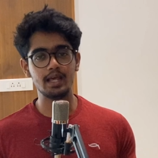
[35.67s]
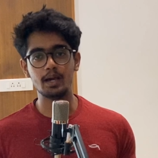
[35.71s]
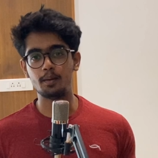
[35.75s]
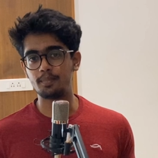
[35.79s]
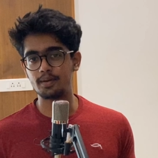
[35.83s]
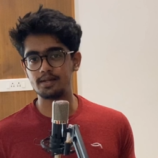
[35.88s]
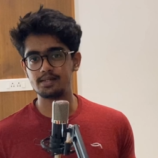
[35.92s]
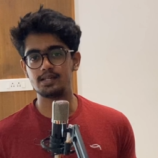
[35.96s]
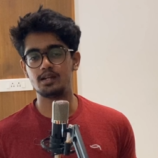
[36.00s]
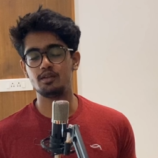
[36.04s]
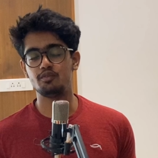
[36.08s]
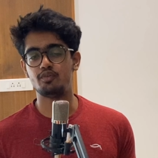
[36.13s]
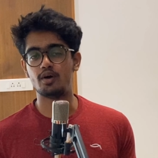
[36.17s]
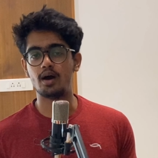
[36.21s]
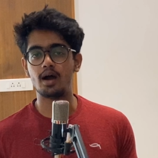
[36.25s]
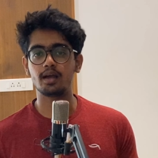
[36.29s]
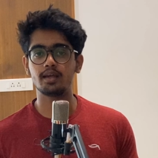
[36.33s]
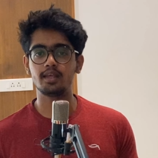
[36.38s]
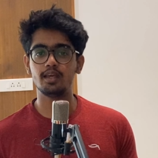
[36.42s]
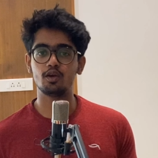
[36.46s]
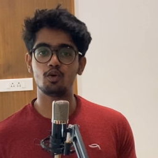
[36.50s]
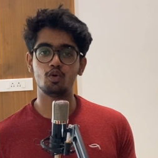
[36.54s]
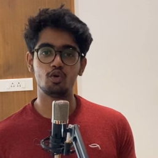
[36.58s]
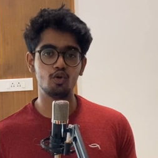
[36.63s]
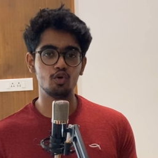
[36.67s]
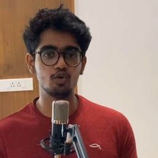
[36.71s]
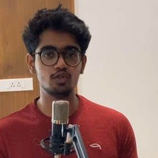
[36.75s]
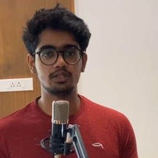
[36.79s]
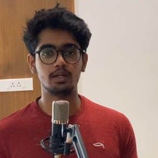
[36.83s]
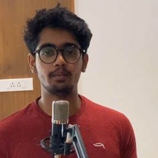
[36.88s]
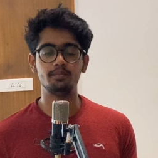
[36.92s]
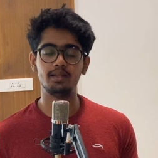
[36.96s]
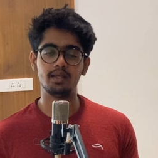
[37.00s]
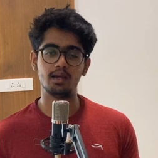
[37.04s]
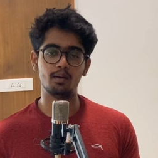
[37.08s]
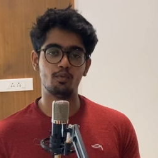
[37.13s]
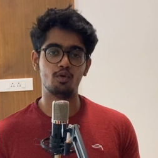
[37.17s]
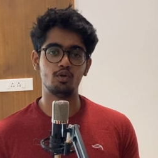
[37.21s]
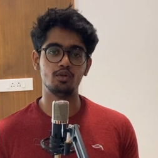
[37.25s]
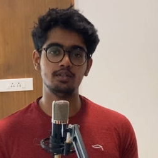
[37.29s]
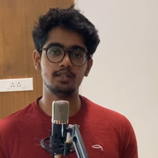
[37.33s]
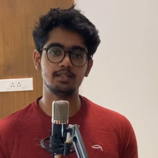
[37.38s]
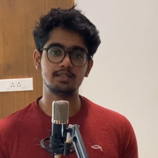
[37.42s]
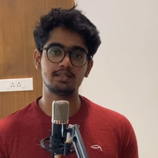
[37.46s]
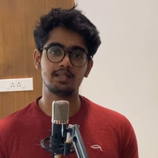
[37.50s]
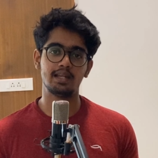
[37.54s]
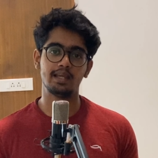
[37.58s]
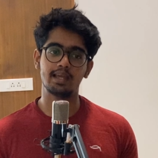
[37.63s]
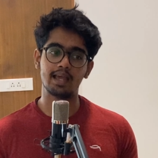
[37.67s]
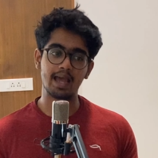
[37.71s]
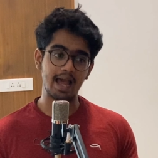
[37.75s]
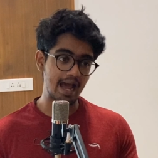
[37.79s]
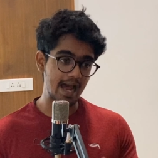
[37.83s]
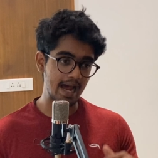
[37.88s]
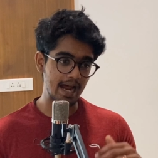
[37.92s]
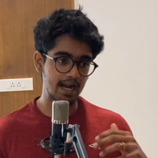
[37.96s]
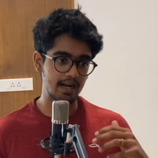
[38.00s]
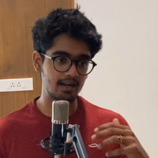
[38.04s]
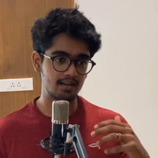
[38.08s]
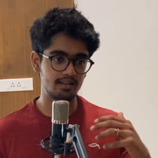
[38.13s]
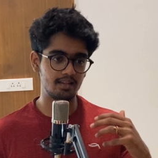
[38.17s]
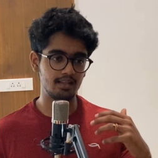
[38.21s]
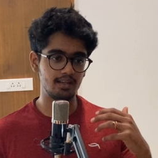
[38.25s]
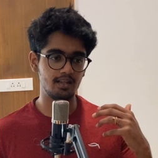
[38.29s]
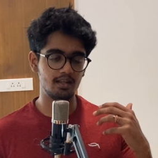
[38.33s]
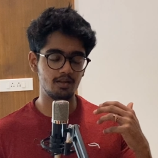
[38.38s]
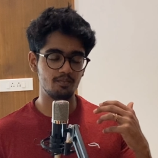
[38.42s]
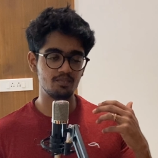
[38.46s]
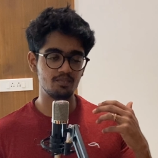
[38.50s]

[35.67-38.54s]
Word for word: appreciate if Anki could do something about this, like add the